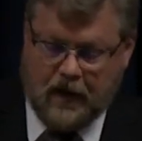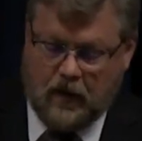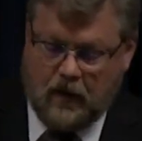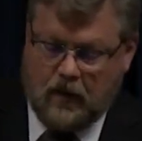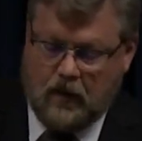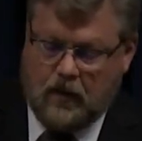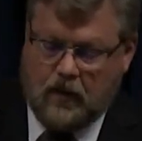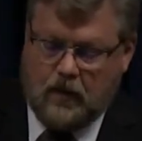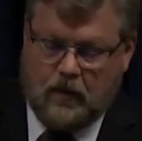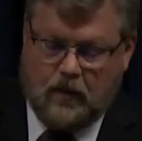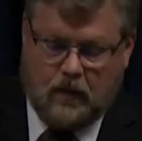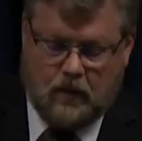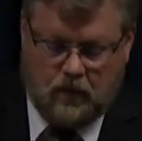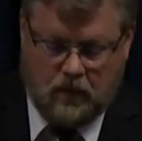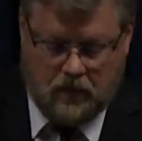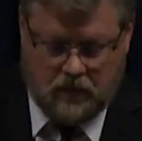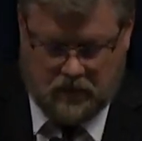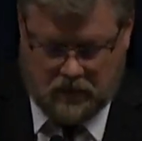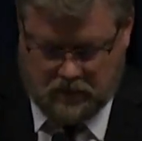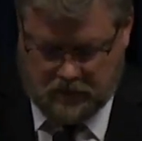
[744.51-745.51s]

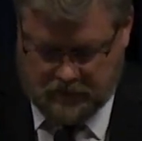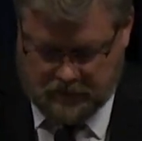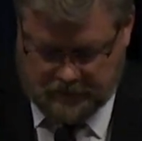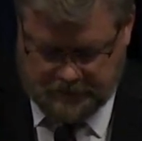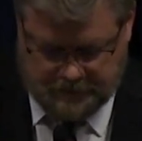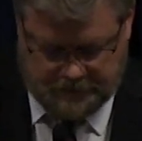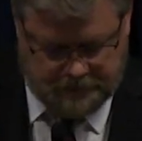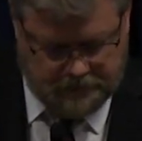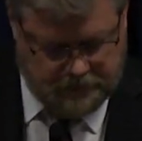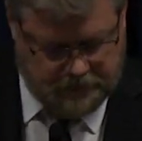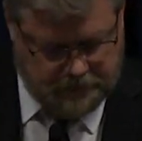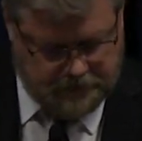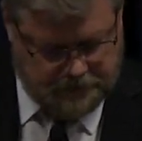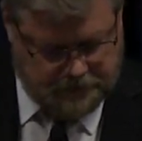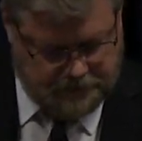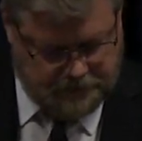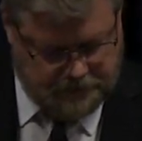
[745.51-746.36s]
[no speech]